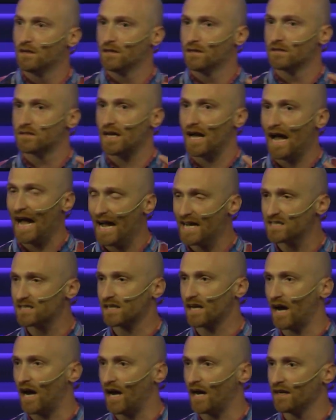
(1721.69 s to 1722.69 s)
to ask
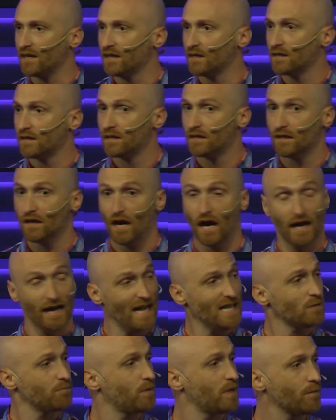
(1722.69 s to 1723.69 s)
God and
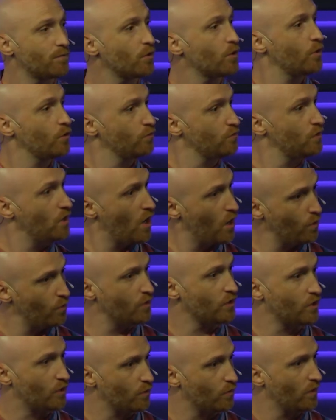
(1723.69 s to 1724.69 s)
ask people who know
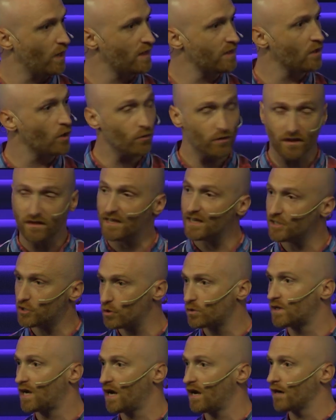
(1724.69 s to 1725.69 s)
you and know the things you
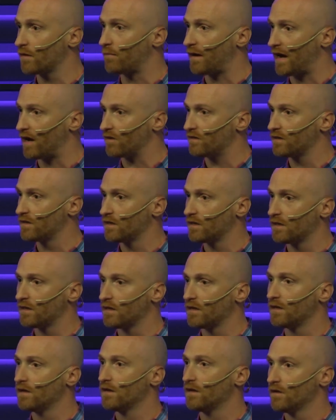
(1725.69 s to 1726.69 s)
care about,
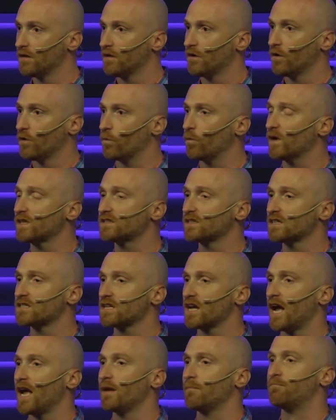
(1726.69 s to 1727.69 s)
what does
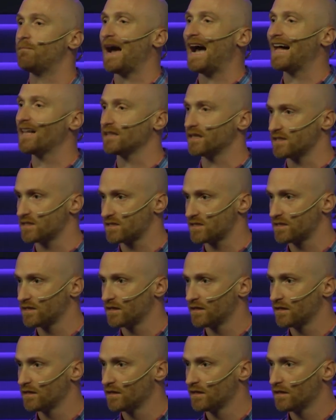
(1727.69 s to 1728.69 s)
a balanced,
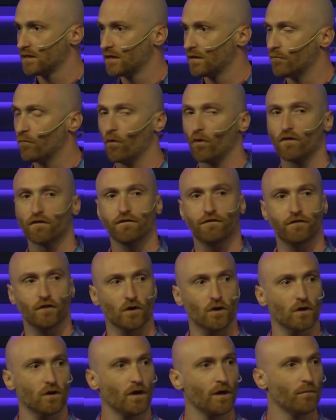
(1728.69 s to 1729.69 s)
more
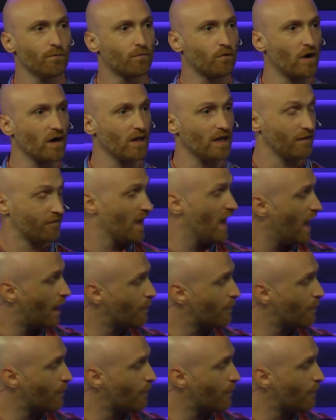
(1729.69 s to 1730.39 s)
full prayer life, a